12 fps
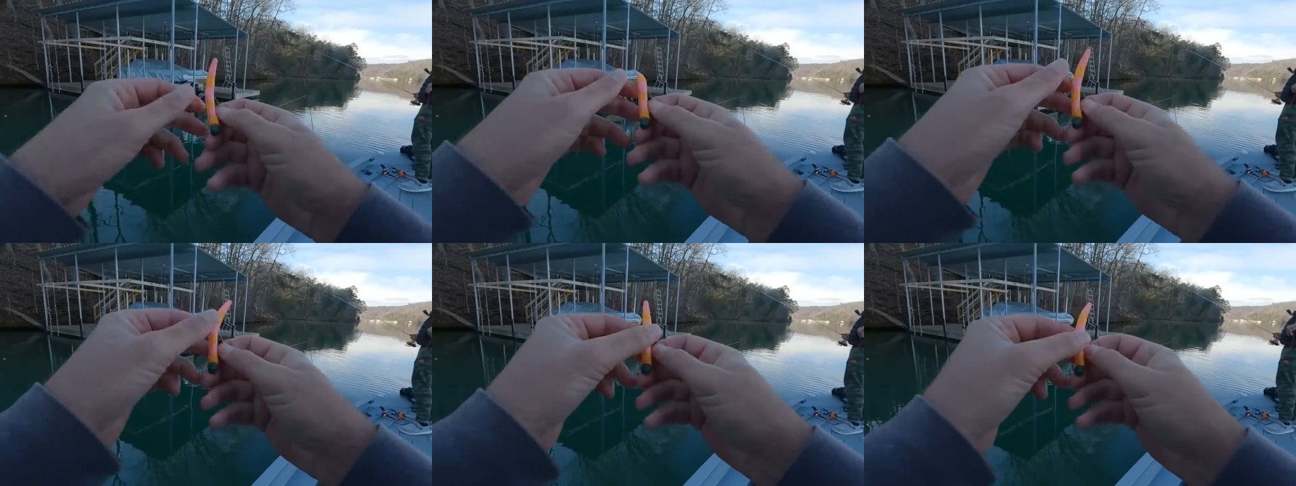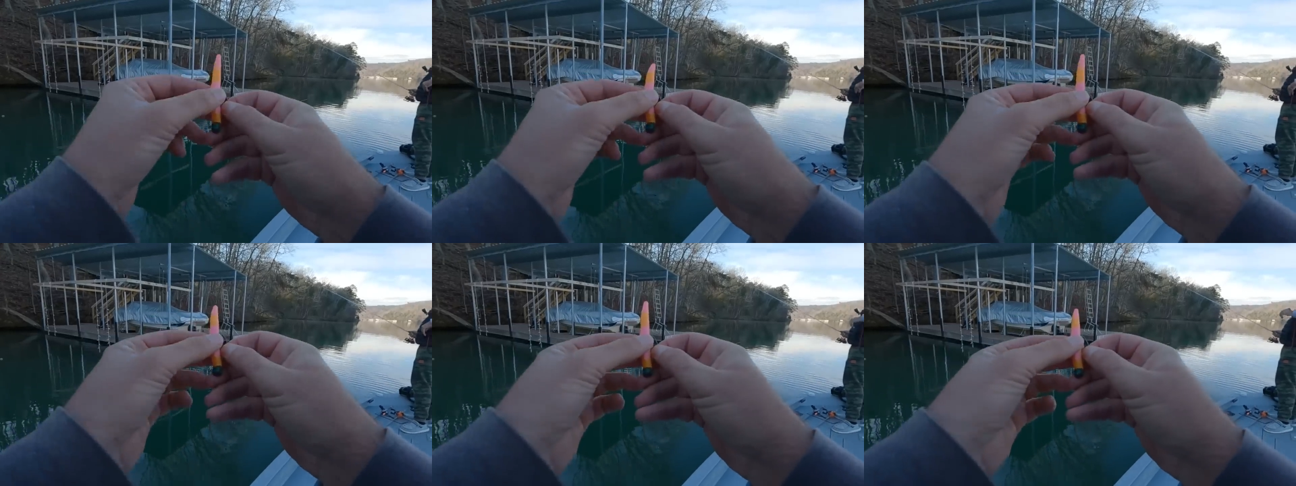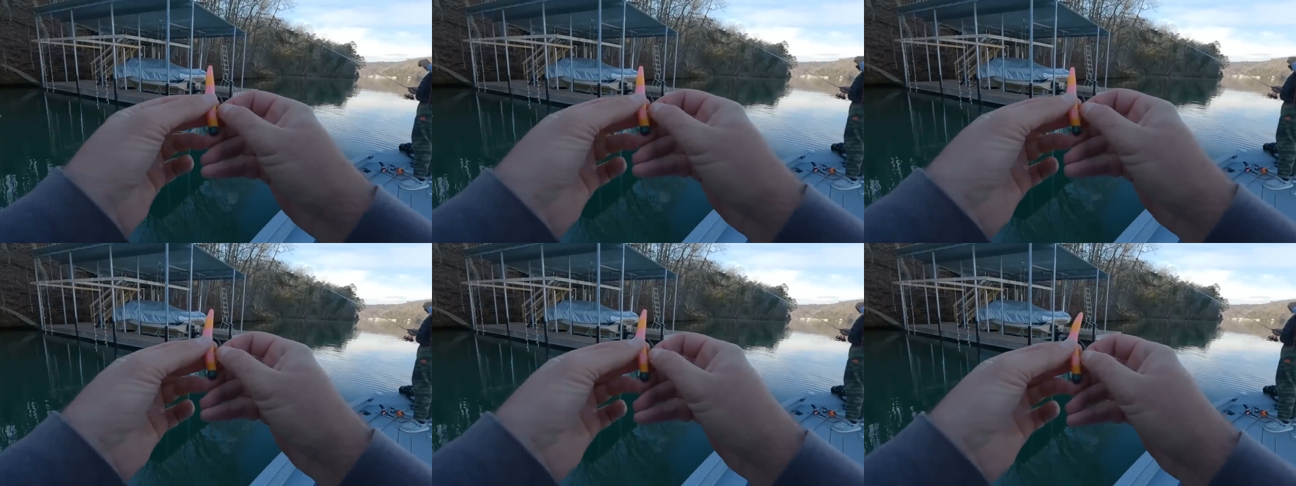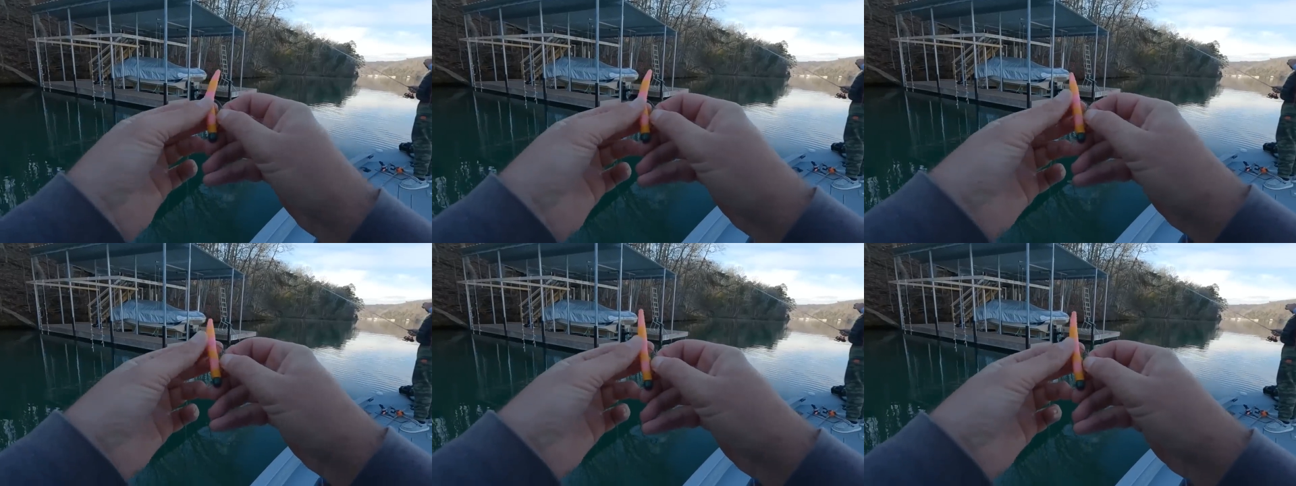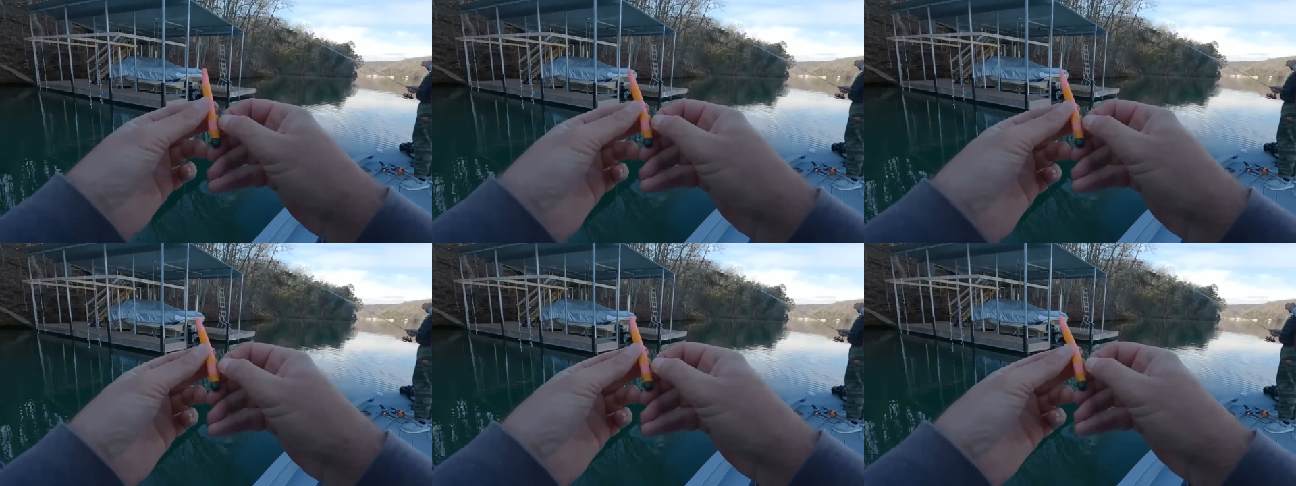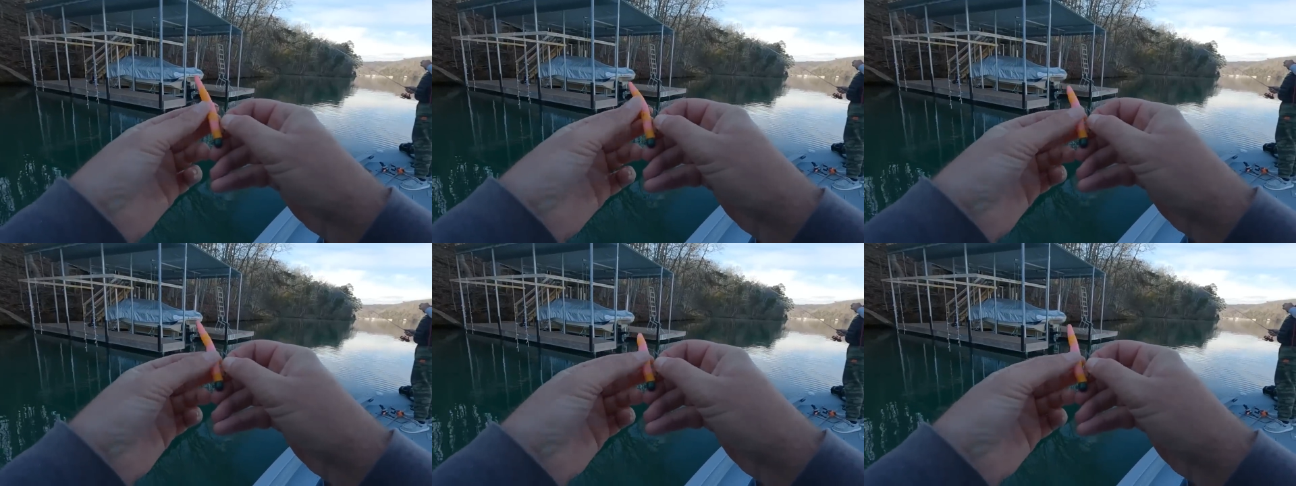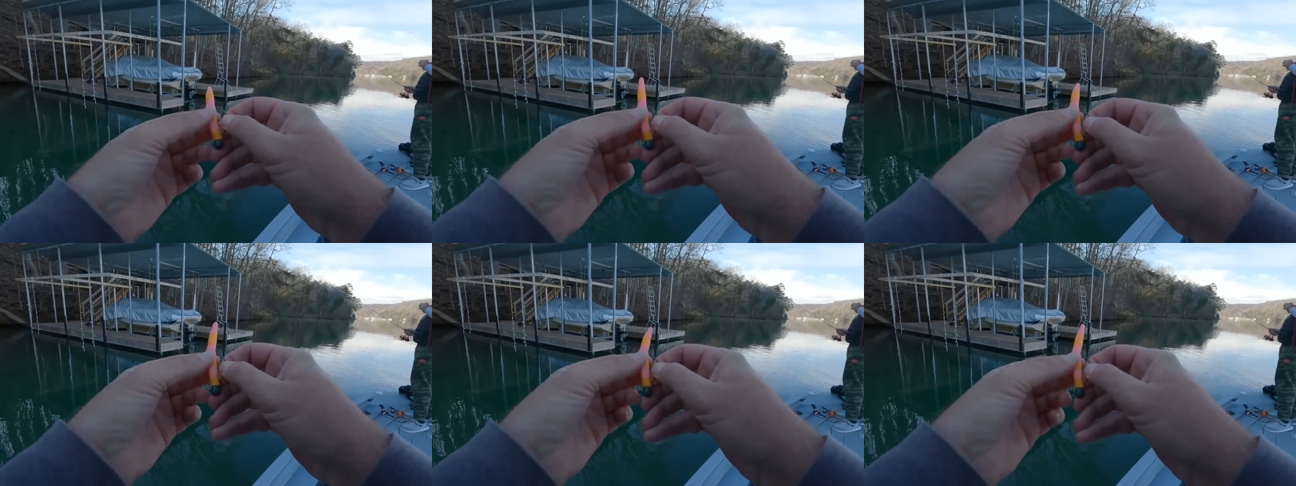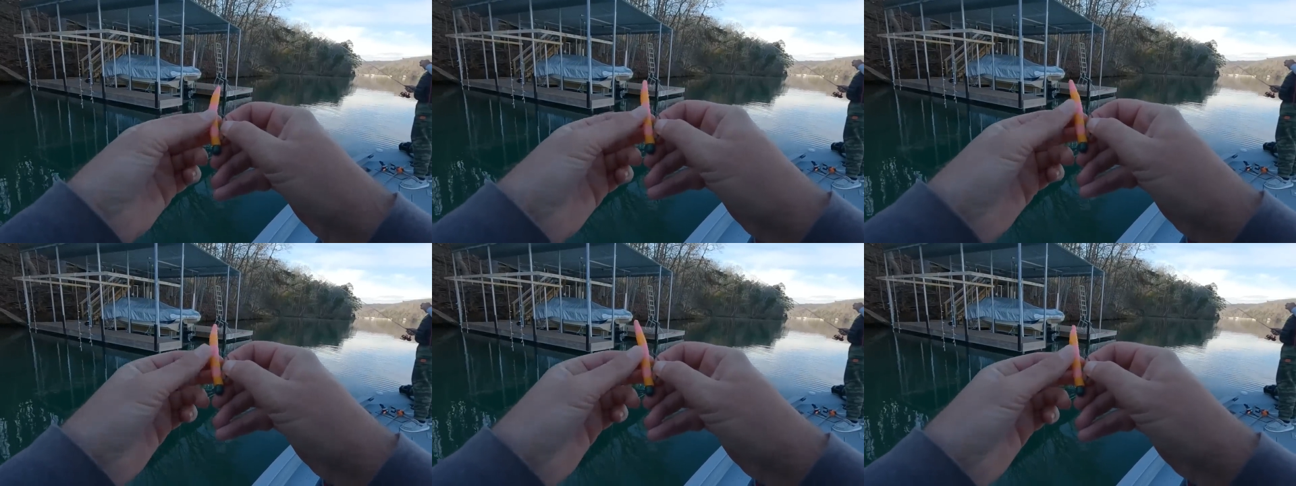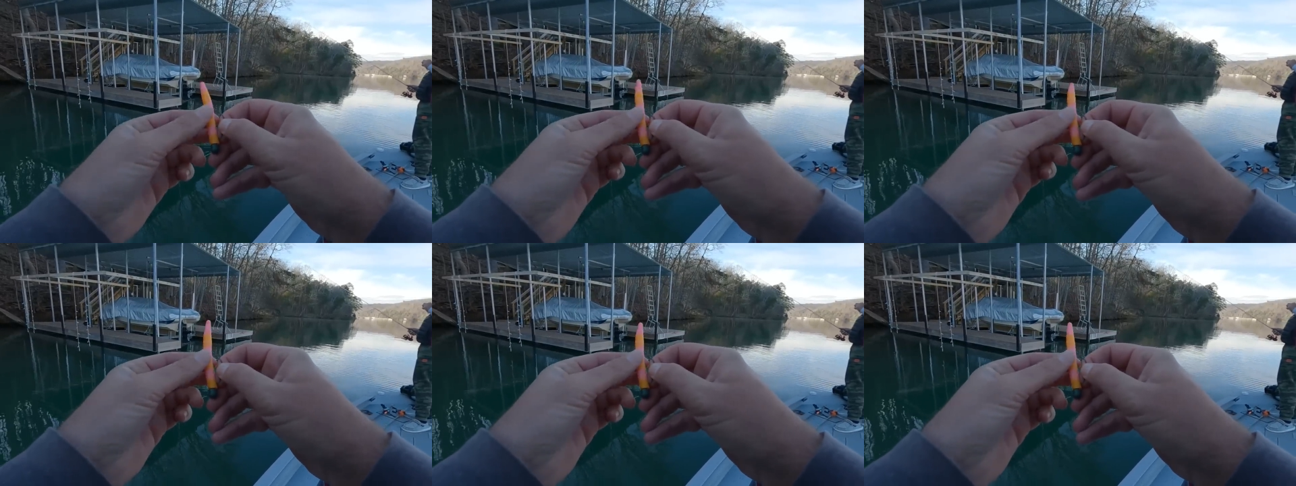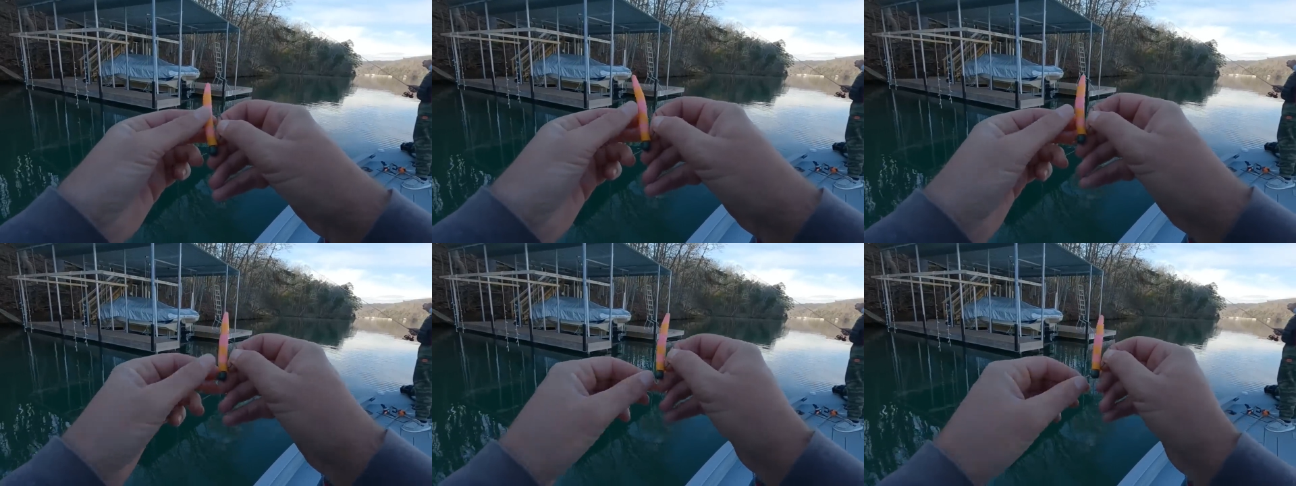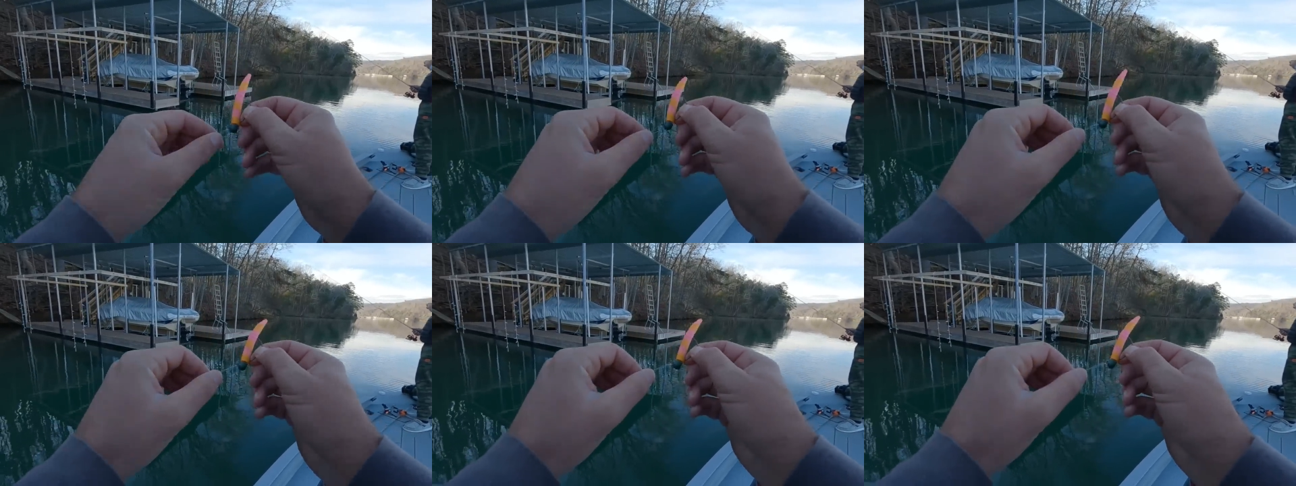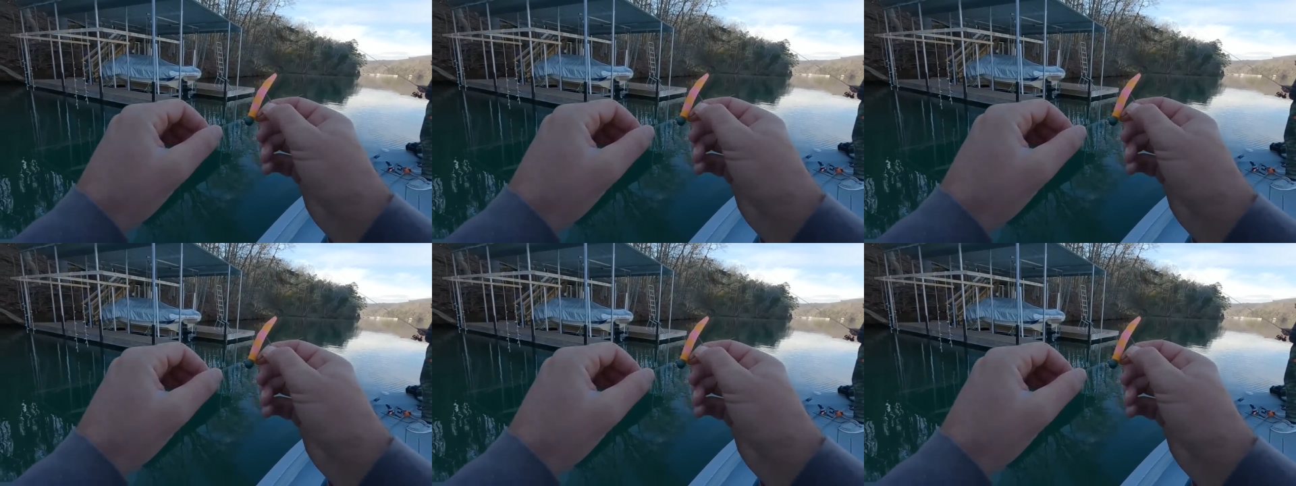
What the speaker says: Nobody's mouth can be seen.